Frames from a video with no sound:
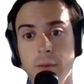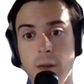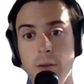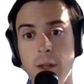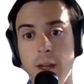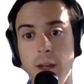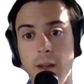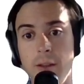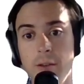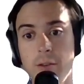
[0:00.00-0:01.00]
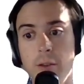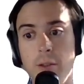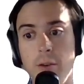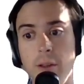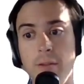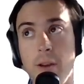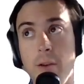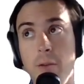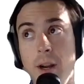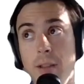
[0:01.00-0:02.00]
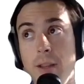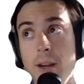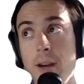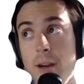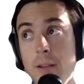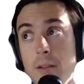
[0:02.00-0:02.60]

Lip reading: Okay, there's our 30 value right there.